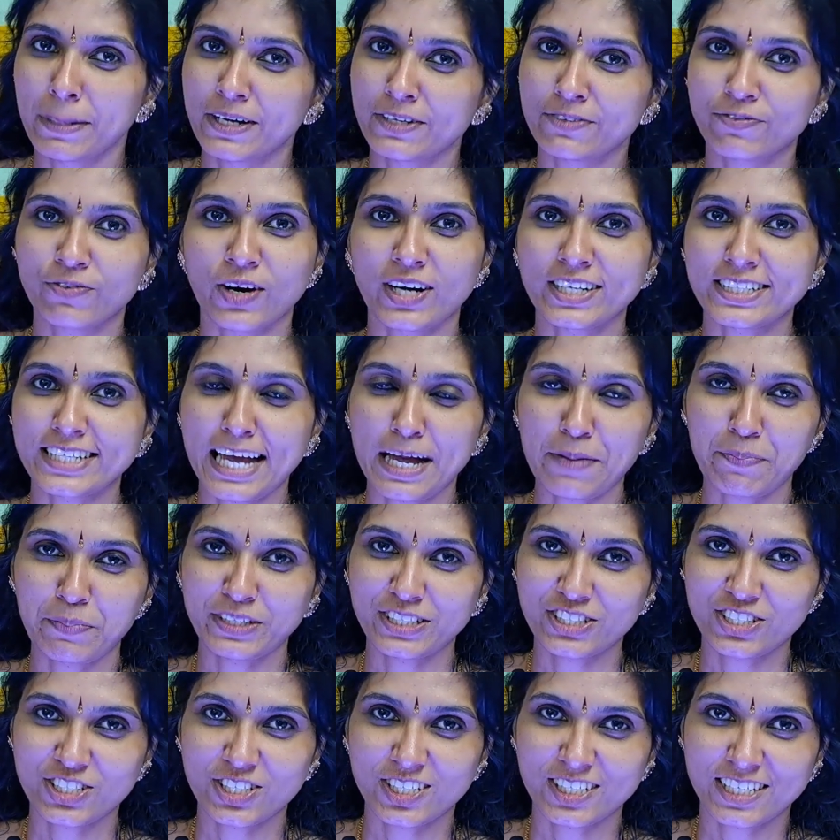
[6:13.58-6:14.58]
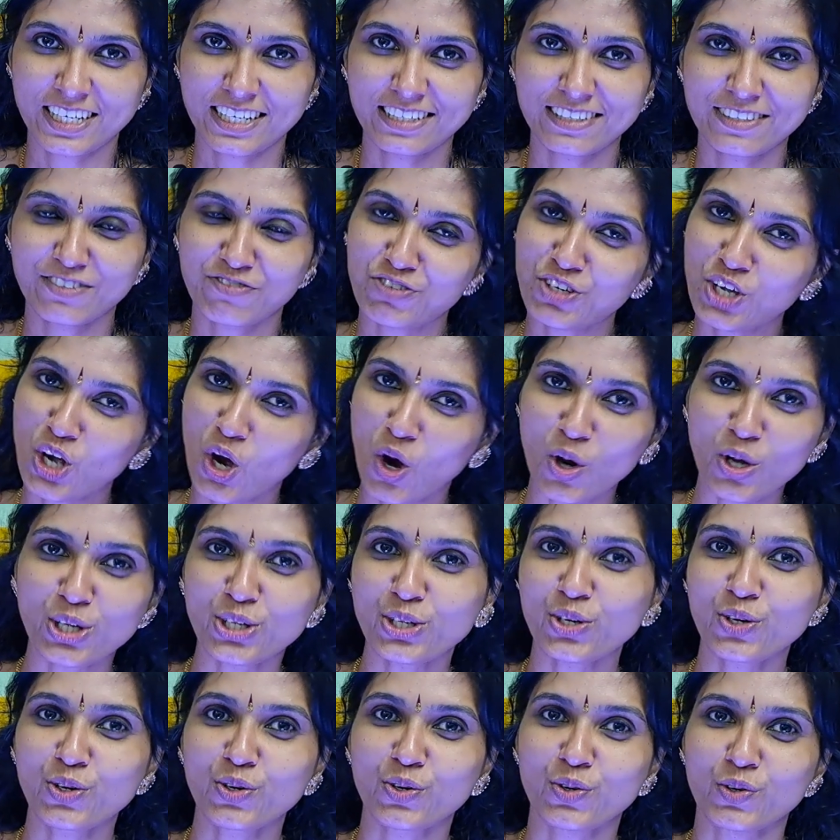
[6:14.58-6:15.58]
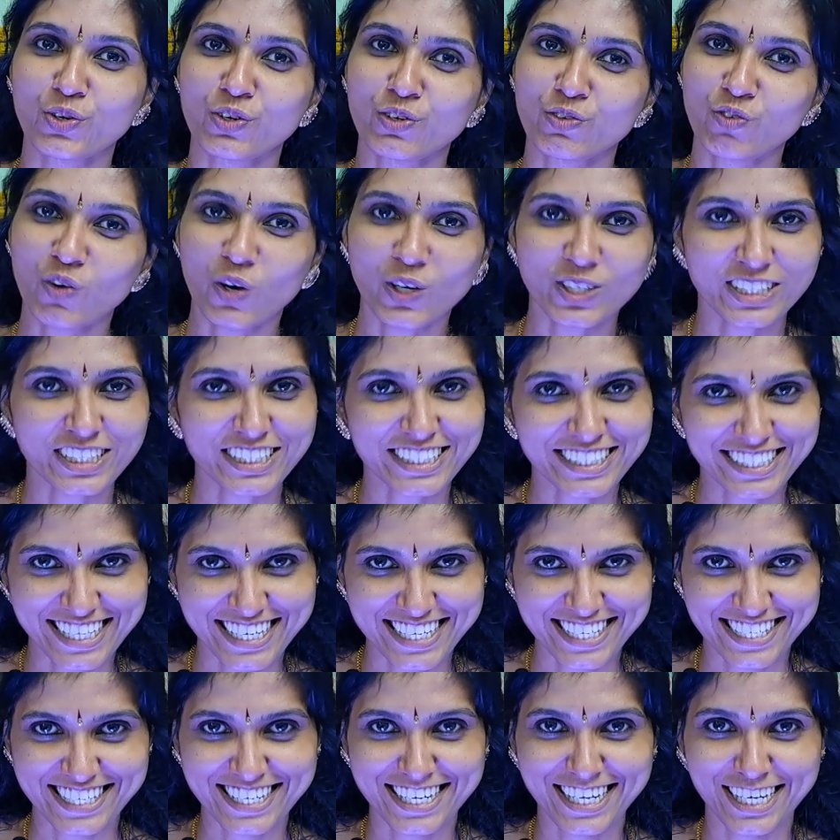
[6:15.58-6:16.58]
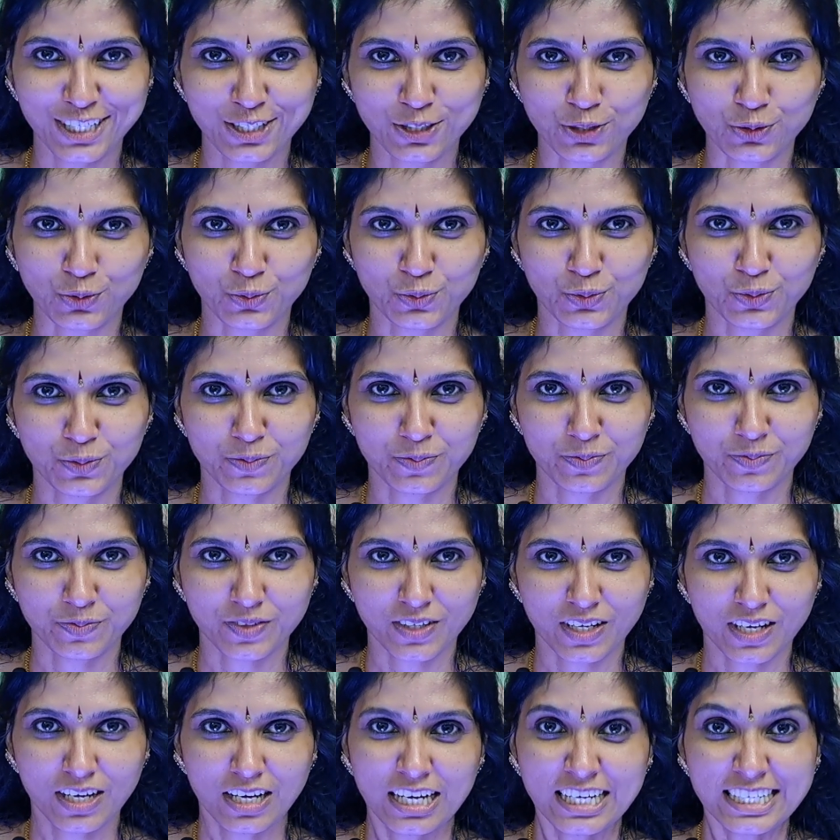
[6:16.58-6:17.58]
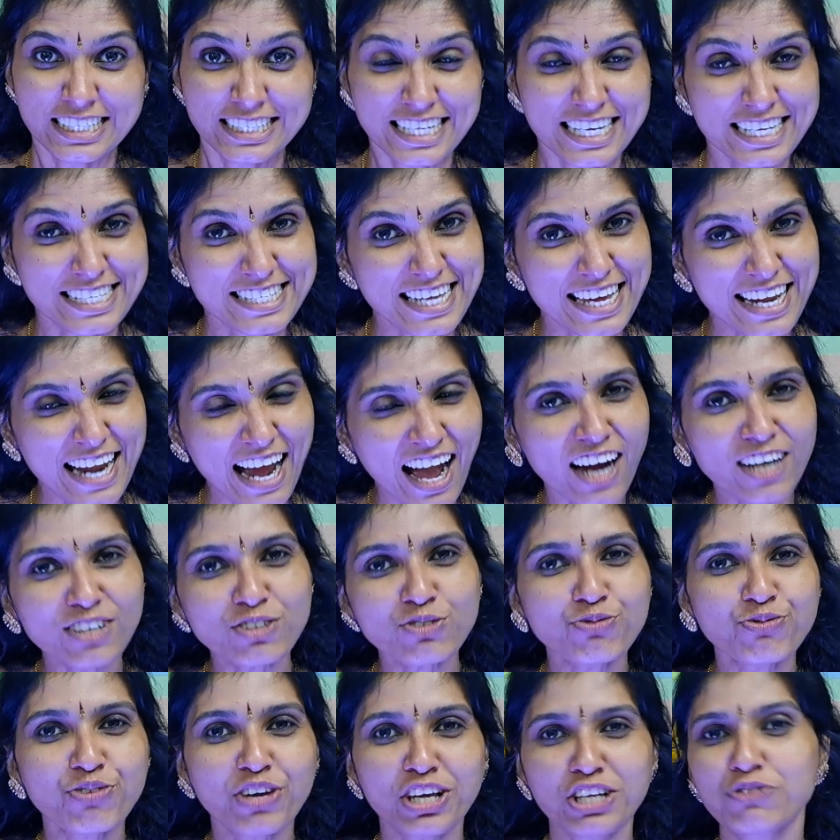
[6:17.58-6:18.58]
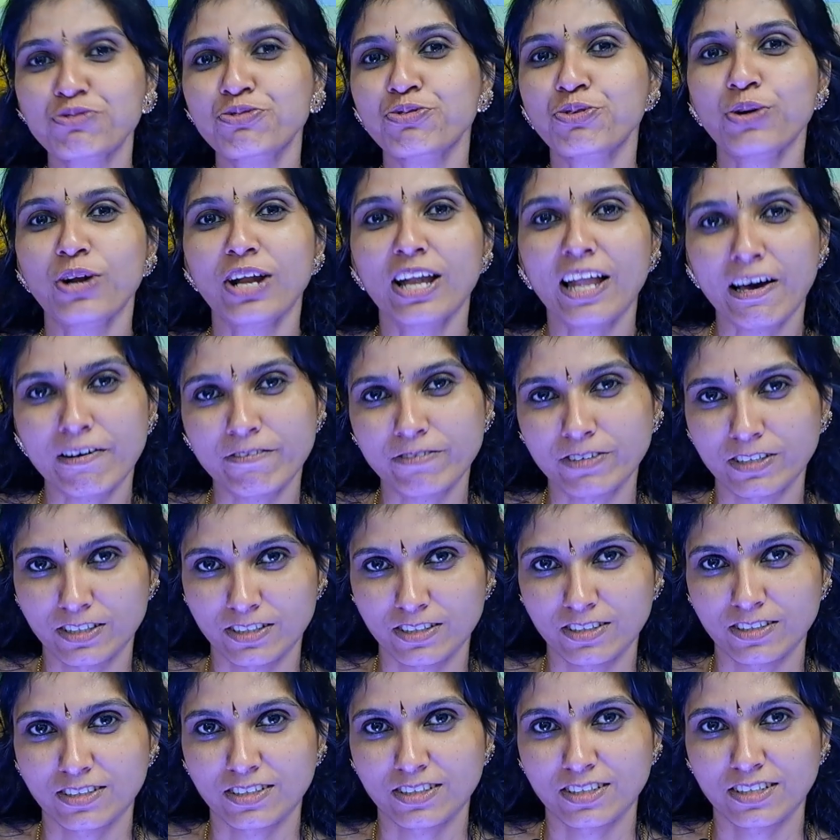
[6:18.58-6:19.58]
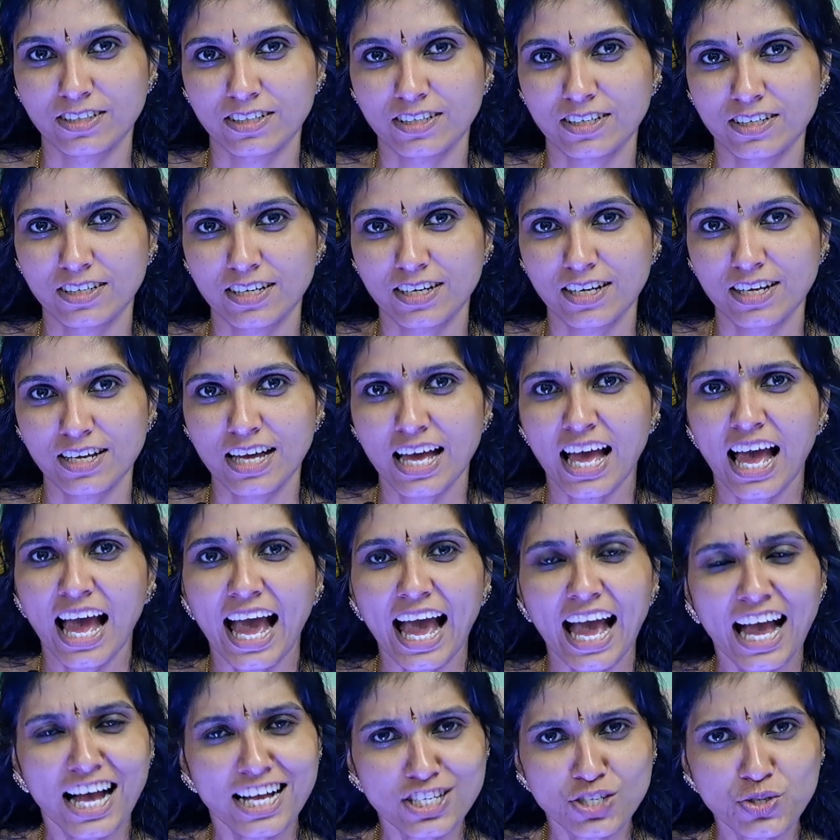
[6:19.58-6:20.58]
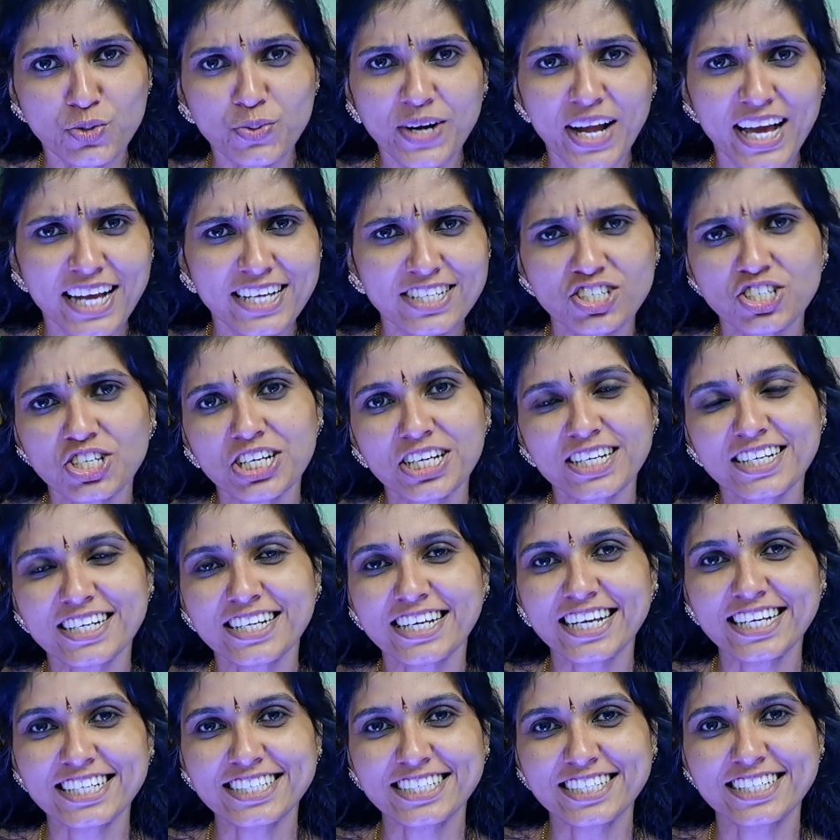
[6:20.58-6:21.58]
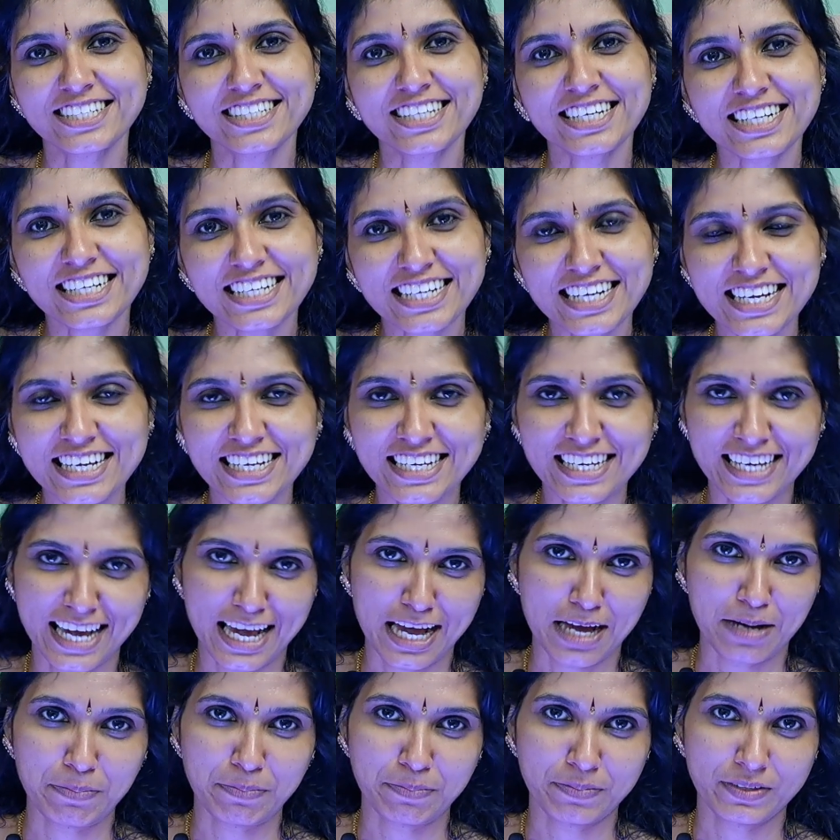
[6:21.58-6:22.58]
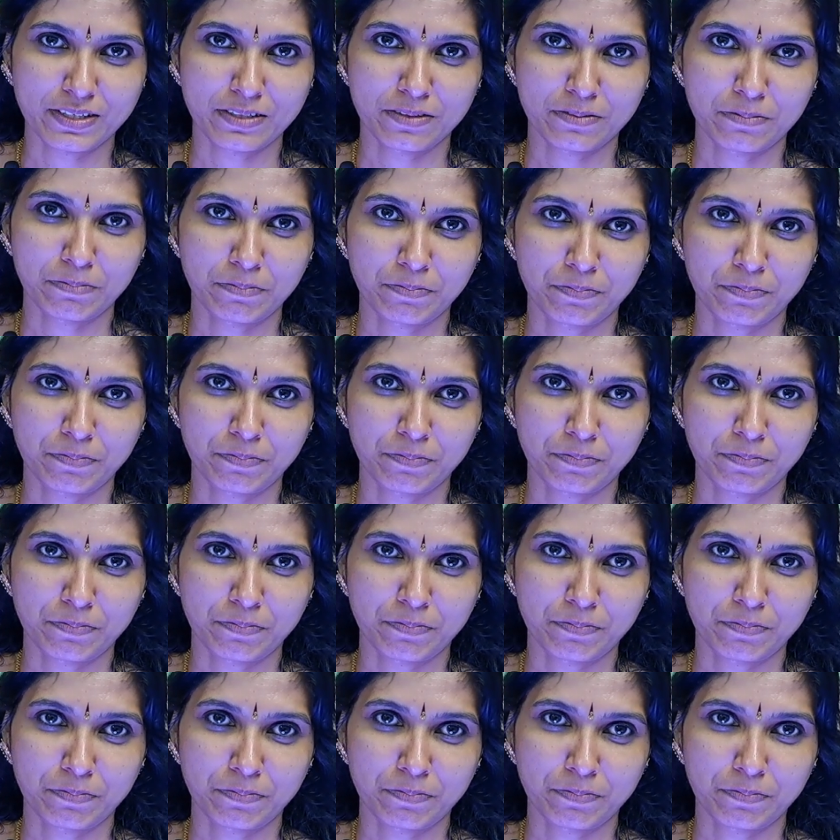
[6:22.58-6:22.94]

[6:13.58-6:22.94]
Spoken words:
But what happened, children? We all know what did Cressida do. She is an unfaithful lover. As soon as she reached the Greek camp,